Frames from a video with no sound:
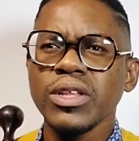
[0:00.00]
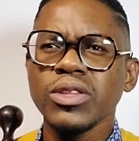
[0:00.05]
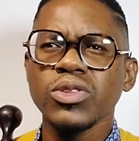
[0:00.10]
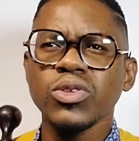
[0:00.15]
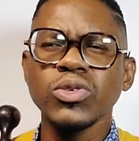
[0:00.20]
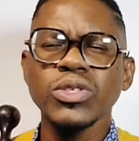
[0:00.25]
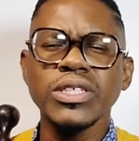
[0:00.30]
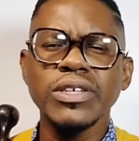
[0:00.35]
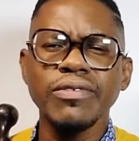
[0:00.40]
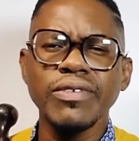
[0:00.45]

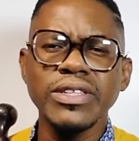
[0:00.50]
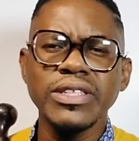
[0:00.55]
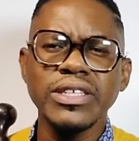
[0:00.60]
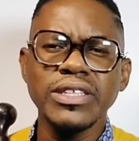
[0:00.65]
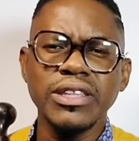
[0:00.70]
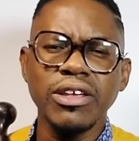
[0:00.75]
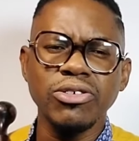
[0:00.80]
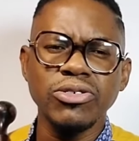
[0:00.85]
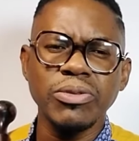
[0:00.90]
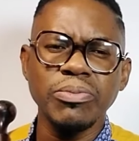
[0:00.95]
Those
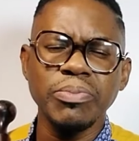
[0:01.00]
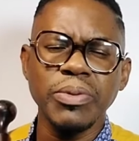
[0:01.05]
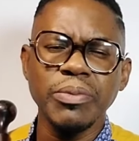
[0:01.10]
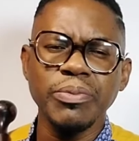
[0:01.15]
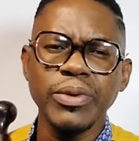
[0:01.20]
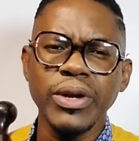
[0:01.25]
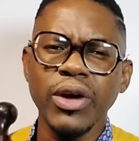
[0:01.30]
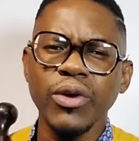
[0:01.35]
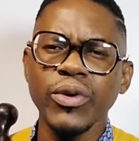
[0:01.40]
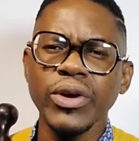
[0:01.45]
70,000
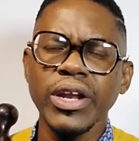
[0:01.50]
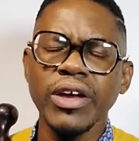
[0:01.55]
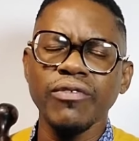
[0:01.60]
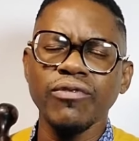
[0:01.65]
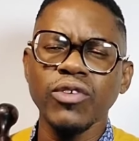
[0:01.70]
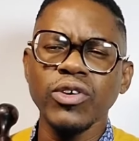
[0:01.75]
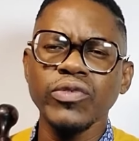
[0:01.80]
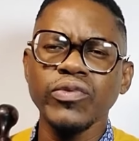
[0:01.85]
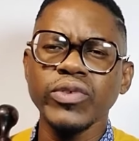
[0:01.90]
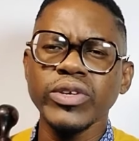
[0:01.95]
people are going to
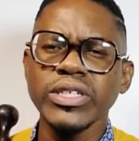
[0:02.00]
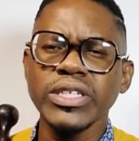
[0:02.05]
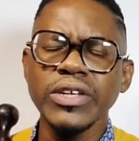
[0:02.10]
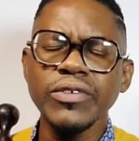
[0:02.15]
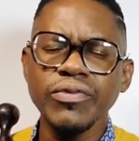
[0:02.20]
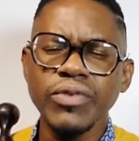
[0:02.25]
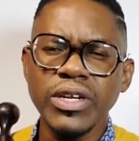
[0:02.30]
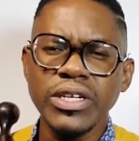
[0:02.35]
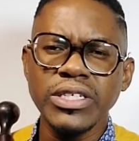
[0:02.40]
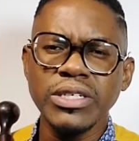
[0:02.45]
vote for
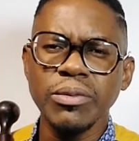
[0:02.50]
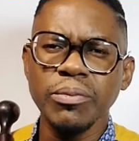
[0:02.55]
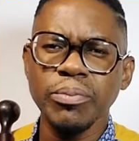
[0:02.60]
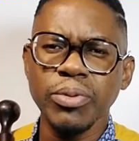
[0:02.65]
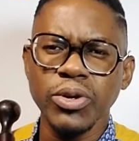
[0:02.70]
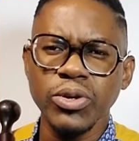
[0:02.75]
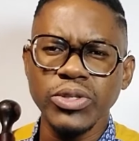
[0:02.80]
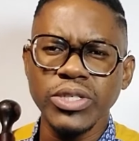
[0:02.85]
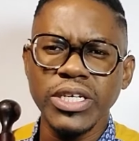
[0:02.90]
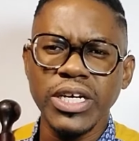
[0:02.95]
different
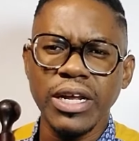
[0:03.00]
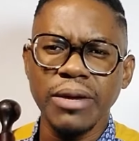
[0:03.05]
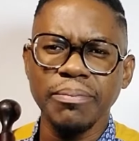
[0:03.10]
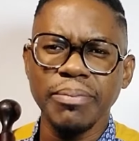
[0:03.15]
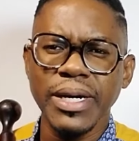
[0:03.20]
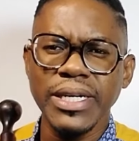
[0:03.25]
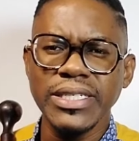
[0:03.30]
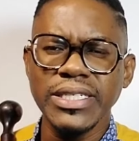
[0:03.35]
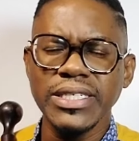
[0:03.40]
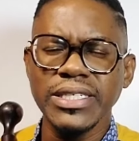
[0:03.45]
political
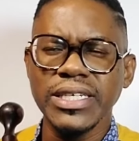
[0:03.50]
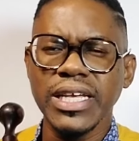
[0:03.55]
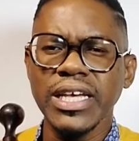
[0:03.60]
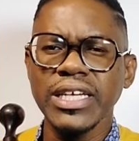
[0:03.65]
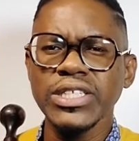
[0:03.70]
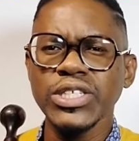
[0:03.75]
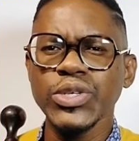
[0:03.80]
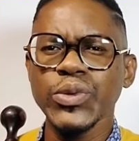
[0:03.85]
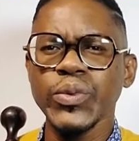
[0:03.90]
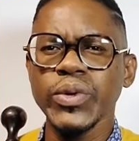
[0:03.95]
parties,
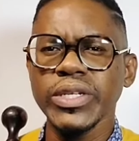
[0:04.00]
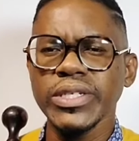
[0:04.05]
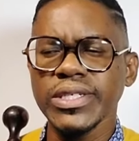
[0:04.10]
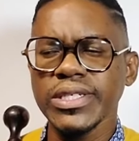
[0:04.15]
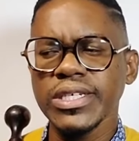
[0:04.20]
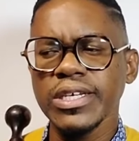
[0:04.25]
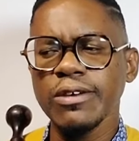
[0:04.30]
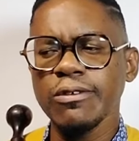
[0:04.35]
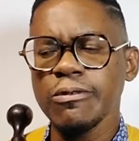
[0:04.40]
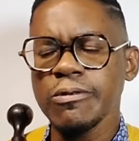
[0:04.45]
as you will
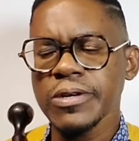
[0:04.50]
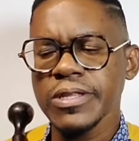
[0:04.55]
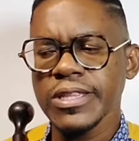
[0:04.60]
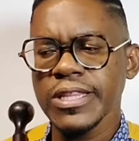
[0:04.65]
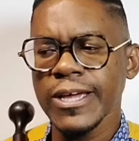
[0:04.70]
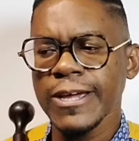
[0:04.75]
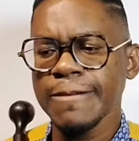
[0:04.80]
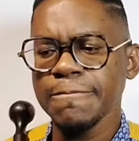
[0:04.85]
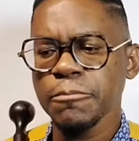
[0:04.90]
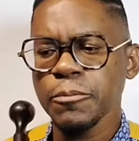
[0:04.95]
see with
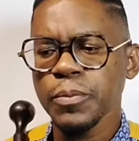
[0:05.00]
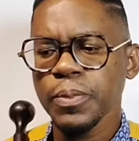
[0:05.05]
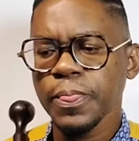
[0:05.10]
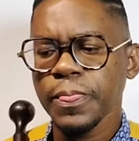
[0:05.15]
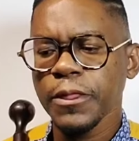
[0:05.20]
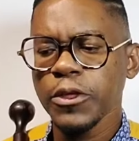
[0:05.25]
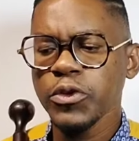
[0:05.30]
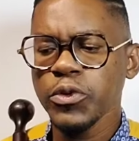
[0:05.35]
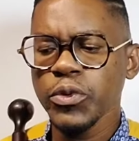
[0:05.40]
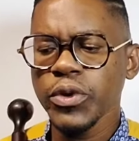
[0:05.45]
the
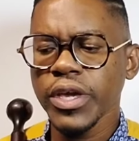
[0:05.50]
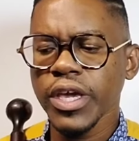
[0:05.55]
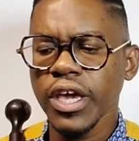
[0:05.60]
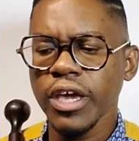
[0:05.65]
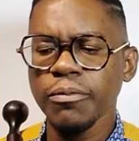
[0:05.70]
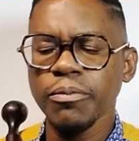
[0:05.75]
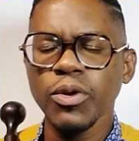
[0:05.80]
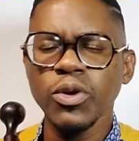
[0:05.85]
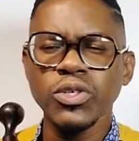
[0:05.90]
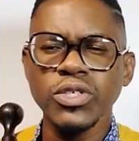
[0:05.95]

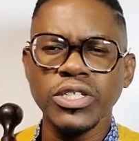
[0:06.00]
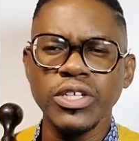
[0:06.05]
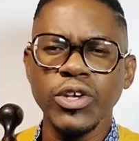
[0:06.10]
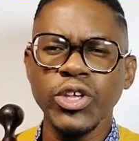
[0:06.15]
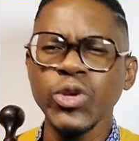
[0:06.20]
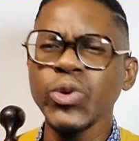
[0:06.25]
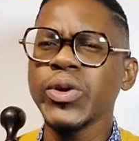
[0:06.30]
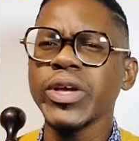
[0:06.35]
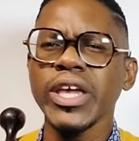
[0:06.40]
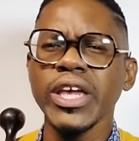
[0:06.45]
UK, because
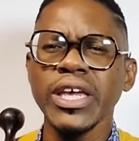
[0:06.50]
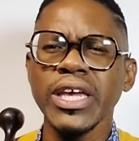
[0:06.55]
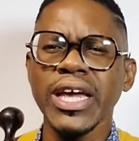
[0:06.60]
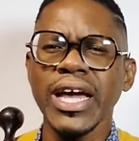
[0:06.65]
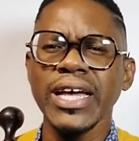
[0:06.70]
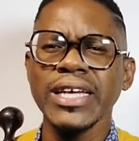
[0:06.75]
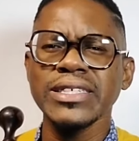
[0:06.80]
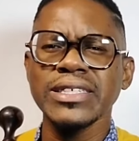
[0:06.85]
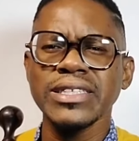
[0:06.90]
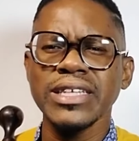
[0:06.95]
the UK
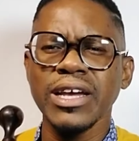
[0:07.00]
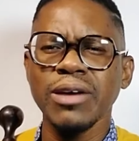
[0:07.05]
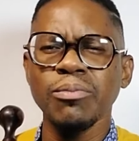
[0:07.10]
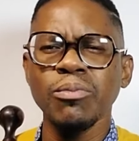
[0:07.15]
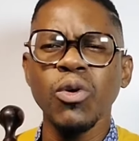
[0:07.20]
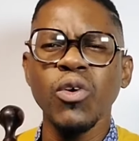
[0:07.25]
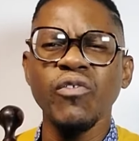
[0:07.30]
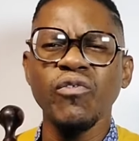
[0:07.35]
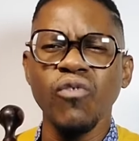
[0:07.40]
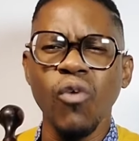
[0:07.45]
guys, they are
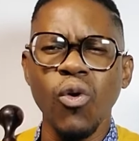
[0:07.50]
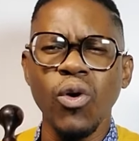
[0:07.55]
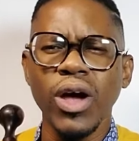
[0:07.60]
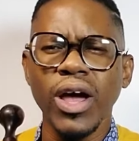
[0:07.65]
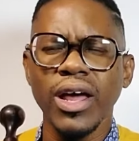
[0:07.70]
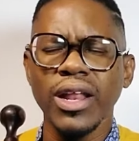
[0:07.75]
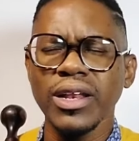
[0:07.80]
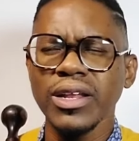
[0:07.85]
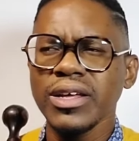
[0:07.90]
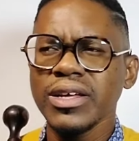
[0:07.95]
more
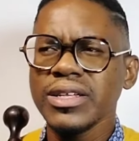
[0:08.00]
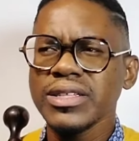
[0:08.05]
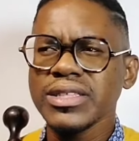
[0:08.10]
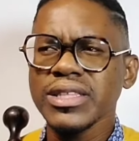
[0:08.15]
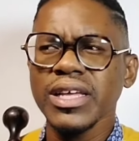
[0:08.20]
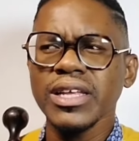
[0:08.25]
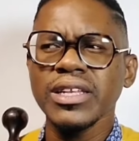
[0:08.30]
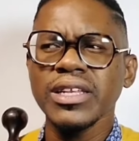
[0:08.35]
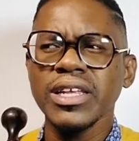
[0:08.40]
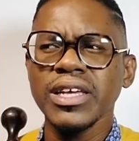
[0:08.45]
vocal
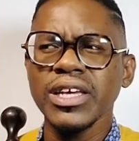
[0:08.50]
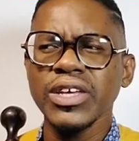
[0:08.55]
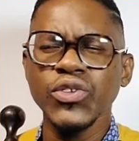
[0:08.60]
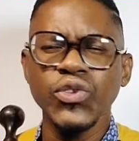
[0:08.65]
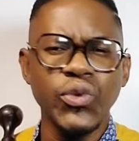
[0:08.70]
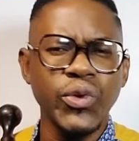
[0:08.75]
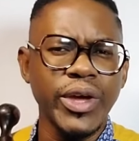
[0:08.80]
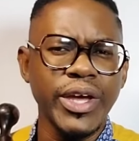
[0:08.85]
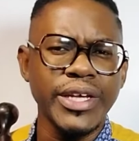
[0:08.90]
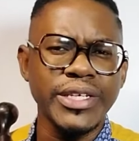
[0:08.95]
than the
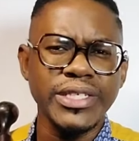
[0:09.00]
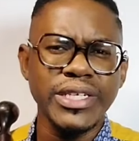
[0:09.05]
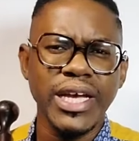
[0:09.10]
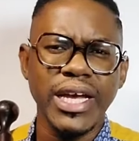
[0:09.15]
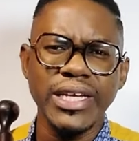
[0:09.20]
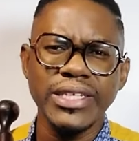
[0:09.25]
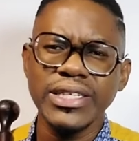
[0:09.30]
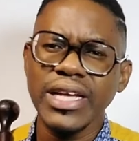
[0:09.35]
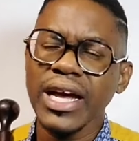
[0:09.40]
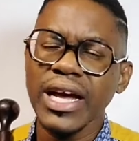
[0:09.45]
US
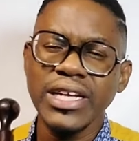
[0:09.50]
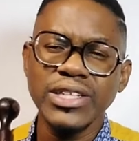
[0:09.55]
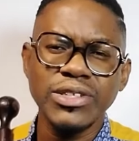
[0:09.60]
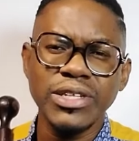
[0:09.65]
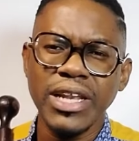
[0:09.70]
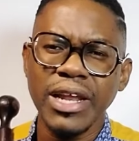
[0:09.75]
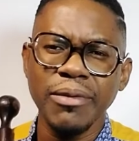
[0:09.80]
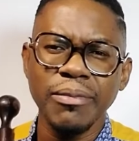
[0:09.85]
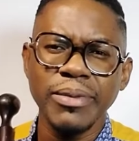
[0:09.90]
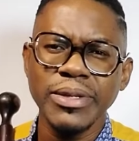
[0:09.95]
guys.
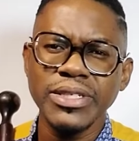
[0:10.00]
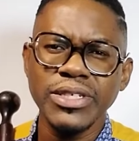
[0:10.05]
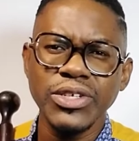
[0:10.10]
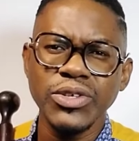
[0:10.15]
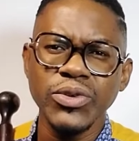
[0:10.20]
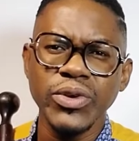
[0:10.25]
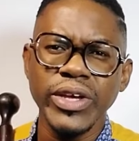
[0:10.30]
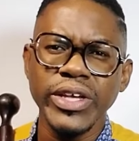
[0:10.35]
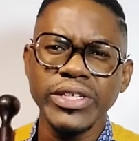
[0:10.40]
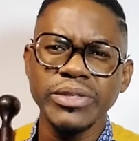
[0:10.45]

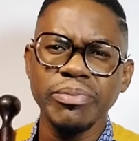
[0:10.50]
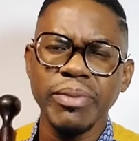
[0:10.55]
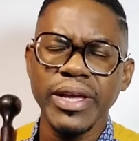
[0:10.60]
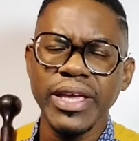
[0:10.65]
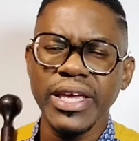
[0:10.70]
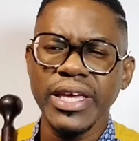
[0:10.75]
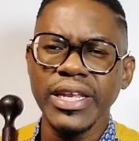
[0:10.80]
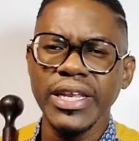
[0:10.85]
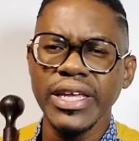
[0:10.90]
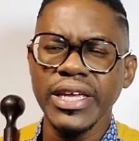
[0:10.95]
In
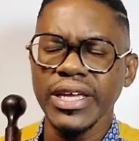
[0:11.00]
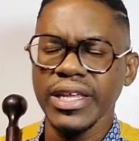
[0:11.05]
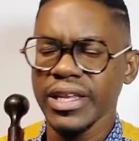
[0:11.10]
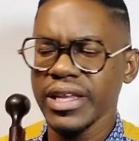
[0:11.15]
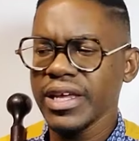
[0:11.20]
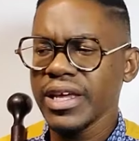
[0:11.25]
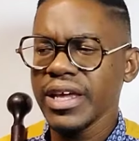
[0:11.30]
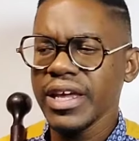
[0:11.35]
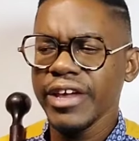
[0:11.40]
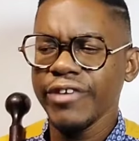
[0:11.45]

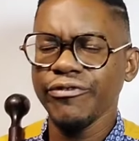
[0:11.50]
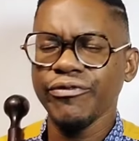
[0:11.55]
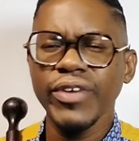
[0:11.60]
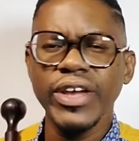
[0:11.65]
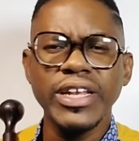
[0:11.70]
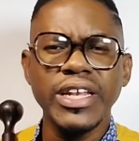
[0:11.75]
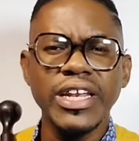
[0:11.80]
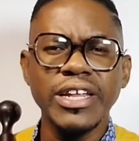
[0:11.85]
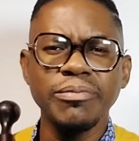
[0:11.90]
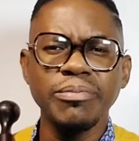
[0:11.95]

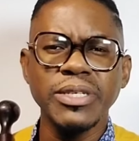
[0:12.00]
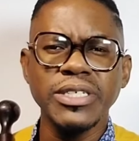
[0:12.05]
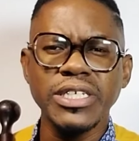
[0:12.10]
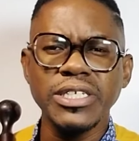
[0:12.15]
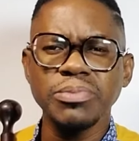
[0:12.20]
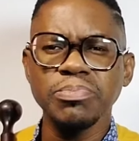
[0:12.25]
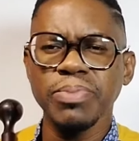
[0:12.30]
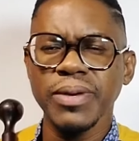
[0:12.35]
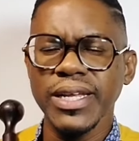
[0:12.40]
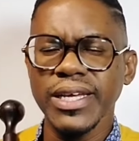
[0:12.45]
fact, let me
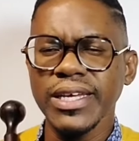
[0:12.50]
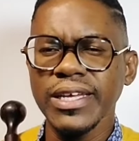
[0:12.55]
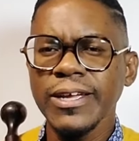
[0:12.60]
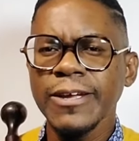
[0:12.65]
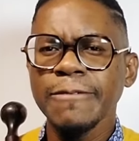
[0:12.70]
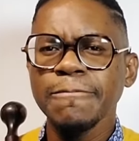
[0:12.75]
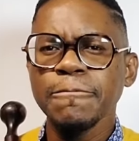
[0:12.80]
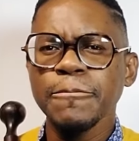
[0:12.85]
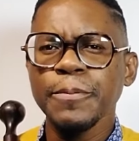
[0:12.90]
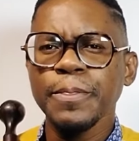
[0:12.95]
just play
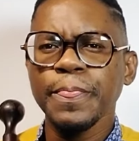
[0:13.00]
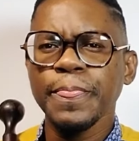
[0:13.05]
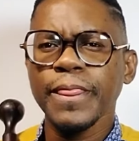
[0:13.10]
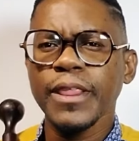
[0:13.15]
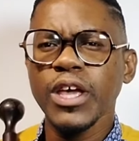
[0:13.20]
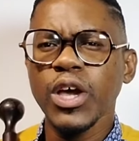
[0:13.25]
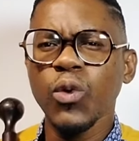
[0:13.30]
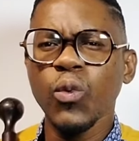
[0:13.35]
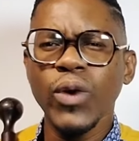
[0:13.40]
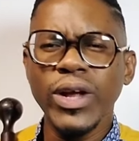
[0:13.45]

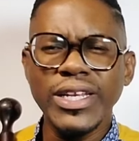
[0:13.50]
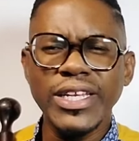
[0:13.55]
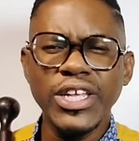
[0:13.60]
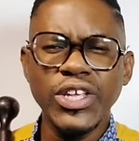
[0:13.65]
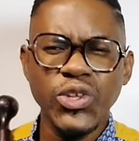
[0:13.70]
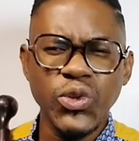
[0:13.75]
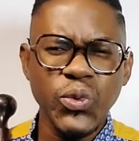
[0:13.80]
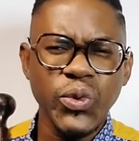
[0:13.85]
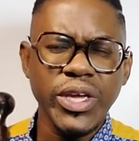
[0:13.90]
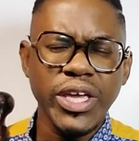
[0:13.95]
what
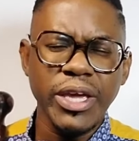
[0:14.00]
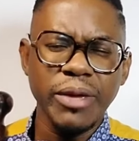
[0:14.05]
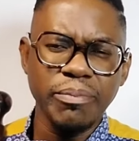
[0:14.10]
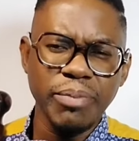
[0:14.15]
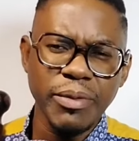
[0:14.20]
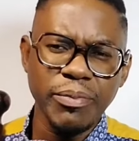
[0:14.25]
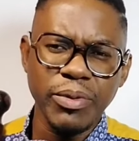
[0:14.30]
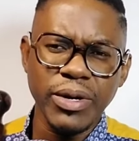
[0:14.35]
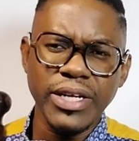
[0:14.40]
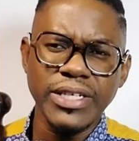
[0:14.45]
the UK
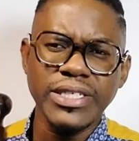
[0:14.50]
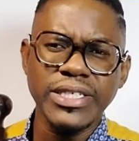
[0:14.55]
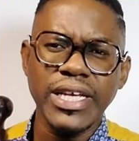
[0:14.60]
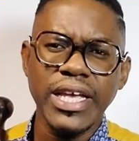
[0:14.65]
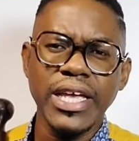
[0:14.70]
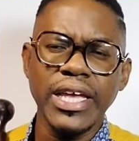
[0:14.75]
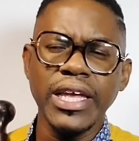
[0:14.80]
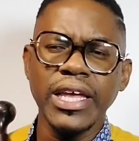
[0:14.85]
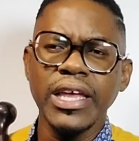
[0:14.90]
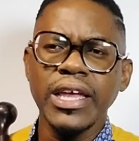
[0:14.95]
people are
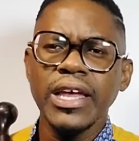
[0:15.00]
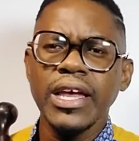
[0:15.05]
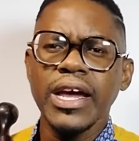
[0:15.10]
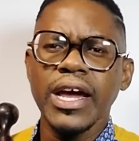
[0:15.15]
saying.